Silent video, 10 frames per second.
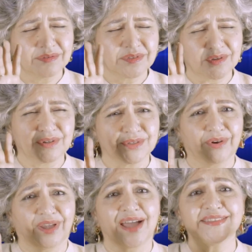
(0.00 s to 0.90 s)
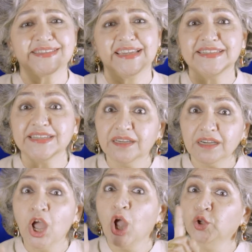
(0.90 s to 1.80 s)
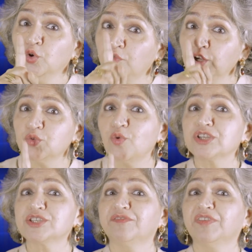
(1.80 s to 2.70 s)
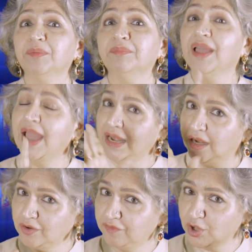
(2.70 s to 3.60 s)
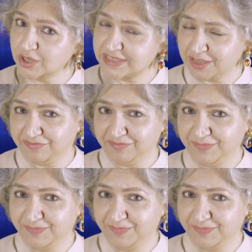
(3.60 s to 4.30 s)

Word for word: sorry, sorry, can't say it here. You've got to watch the film and learn for yourself.